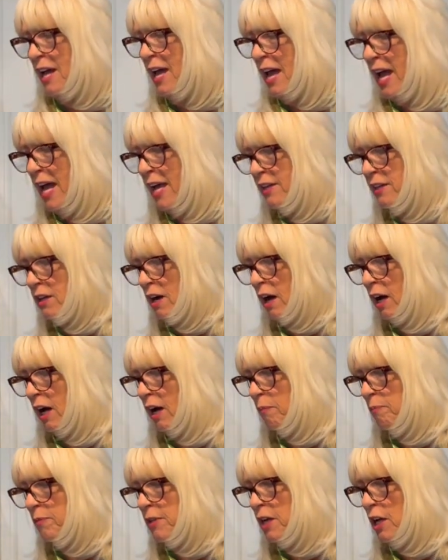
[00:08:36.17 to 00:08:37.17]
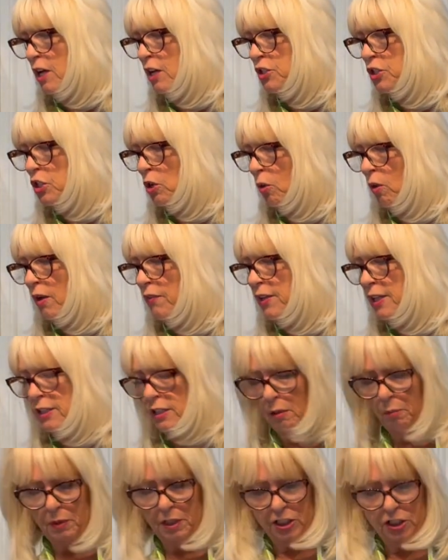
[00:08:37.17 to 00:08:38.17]
And so on this,
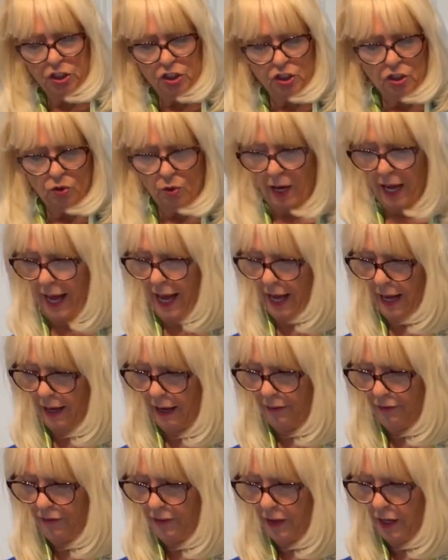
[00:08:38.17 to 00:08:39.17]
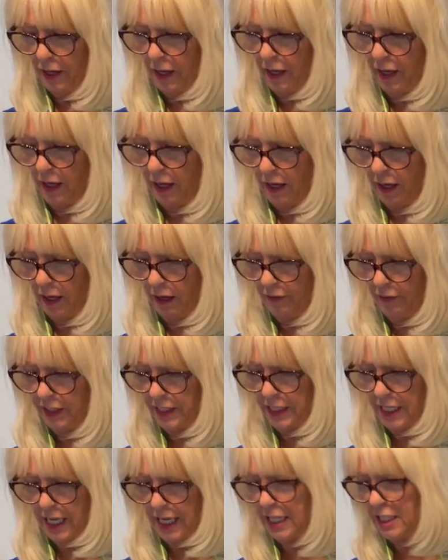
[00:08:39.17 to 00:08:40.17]
I'm going to do a 1/2
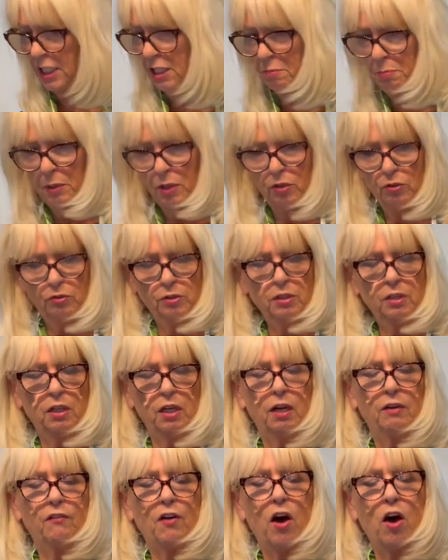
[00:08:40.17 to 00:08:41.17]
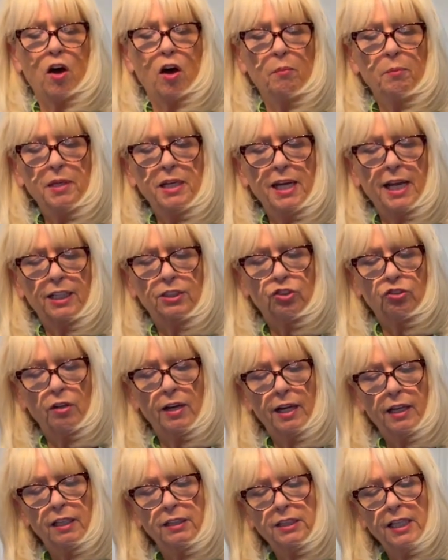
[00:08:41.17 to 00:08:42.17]
teaspoon of almond
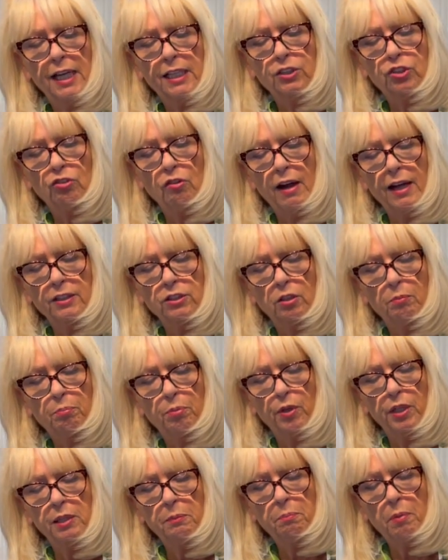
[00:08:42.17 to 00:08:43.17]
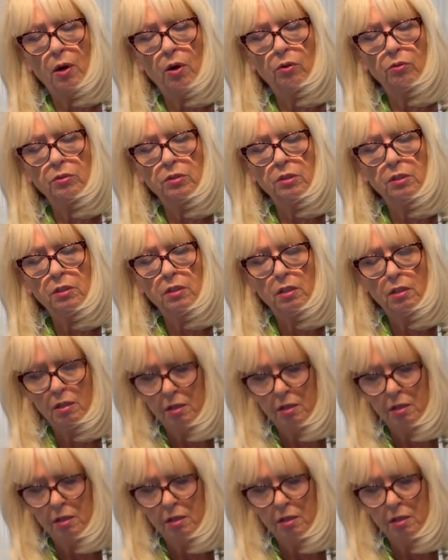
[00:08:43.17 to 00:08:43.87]
extract, because extracts are pretty potent.